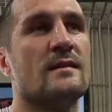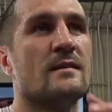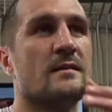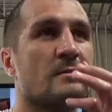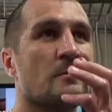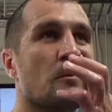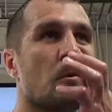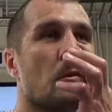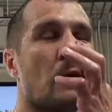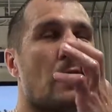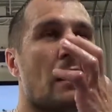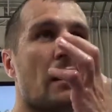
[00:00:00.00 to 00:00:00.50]

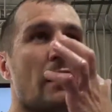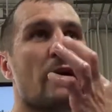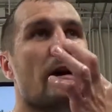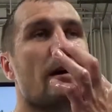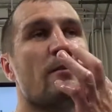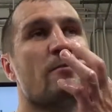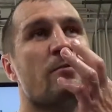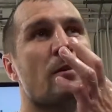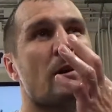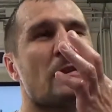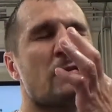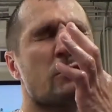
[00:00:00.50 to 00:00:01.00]
No, I
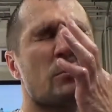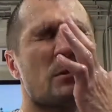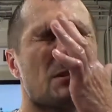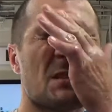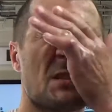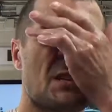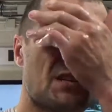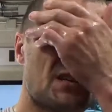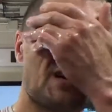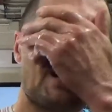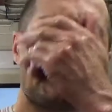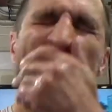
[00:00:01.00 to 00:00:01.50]
fought with
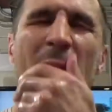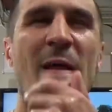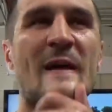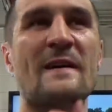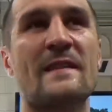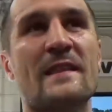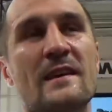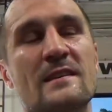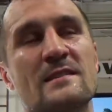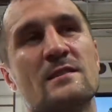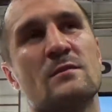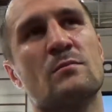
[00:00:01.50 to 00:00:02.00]

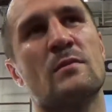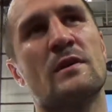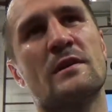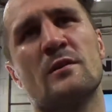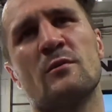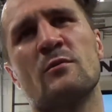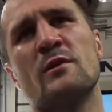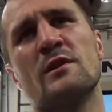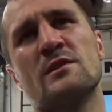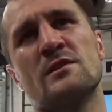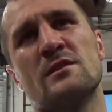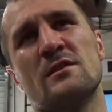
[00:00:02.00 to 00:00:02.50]
another
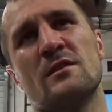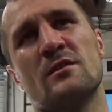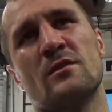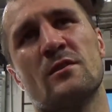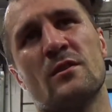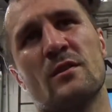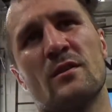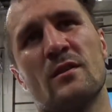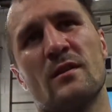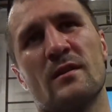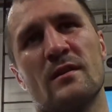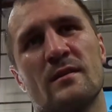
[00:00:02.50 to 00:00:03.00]
motivation, you
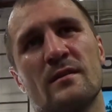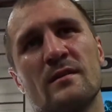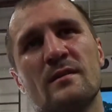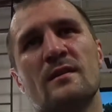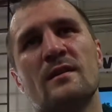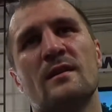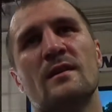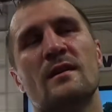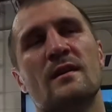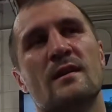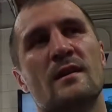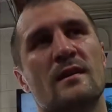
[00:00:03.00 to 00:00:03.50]
know, like,
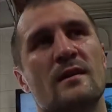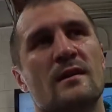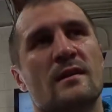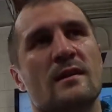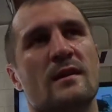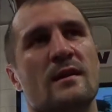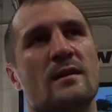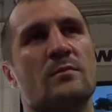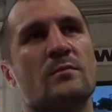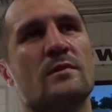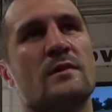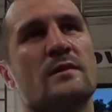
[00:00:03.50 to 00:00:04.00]

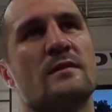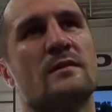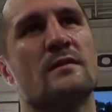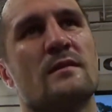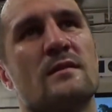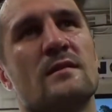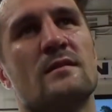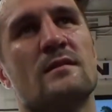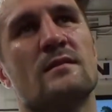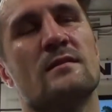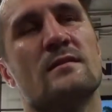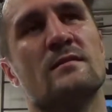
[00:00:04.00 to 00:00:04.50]
I mean,
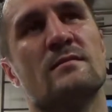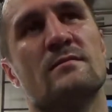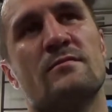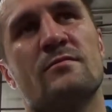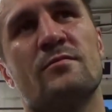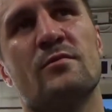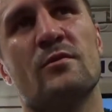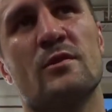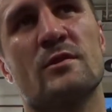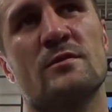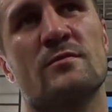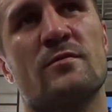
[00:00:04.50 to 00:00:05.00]

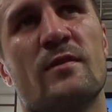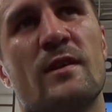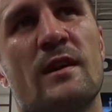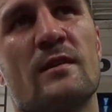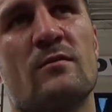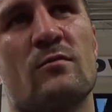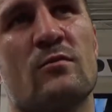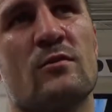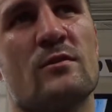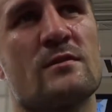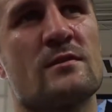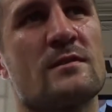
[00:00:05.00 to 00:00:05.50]
first fight
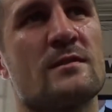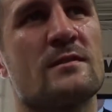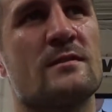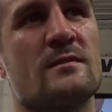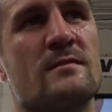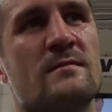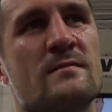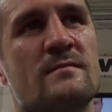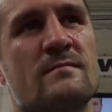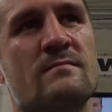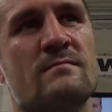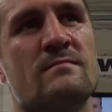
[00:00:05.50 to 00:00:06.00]
was
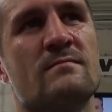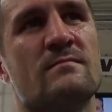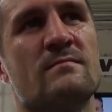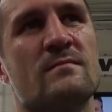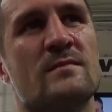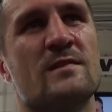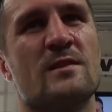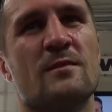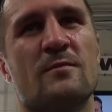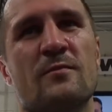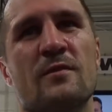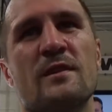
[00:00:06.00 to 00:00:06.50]

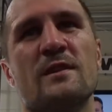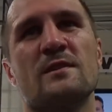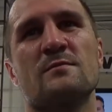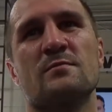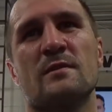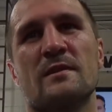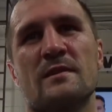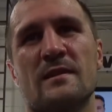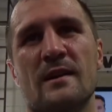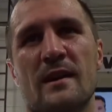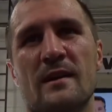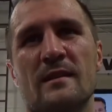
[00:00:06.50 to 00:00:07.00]
defense my
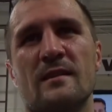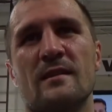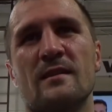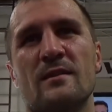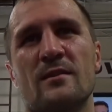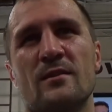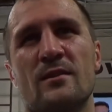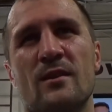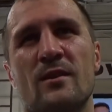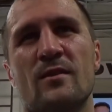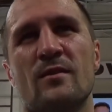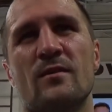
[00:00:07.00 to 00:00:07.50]
title, you
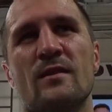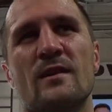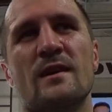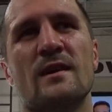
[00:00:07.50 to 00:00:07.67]
know,